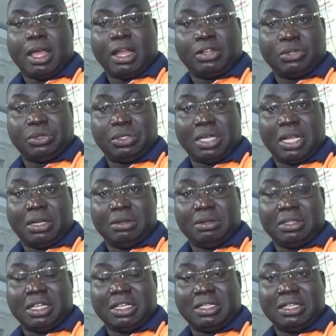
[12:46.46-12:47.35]
and to
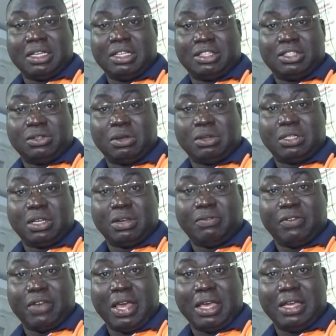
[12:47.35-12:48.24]
tell you that it's not
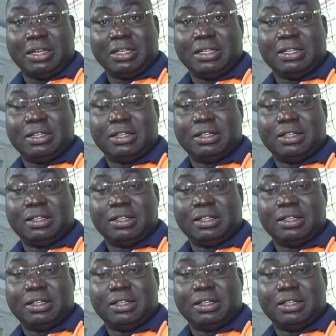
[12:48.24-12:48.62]
in vain.